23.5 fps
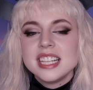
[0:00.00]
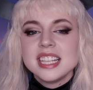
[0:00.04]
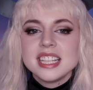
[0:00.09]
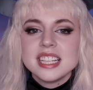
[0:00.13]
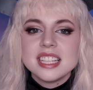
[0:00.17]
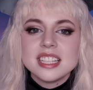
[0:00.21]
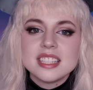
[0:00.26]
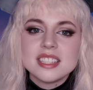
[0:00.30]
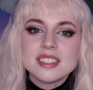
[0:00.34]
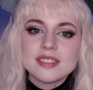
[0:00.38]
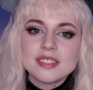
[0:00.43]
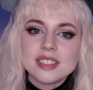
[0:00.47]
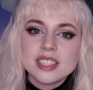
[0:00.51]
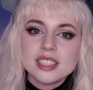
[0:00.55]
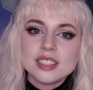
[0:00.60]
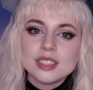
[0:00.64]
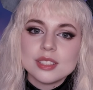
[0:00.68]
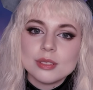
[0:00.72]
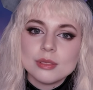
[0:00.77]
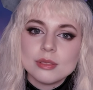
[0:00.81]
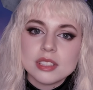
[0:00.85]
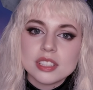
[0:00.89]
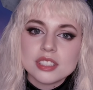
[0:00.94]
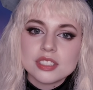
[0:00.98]
It's fun to
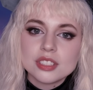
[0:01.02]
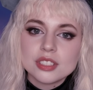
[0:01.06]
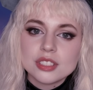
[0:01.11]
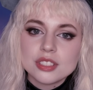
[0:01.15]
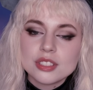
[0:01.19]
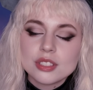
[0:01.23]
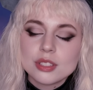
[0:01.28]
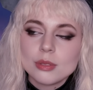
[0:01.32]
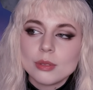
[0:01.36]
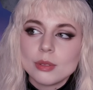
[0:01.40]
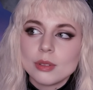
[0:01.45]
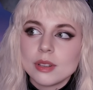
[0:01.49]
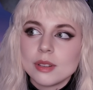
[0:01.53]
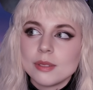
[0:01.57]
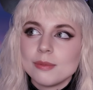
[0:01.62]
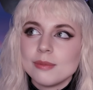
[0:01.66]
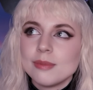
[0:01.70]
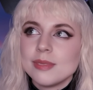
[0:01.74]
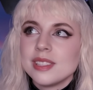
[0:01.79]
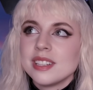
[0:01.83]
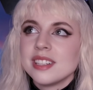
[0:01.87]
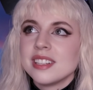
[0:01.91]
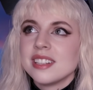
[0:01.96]
watch her squirm.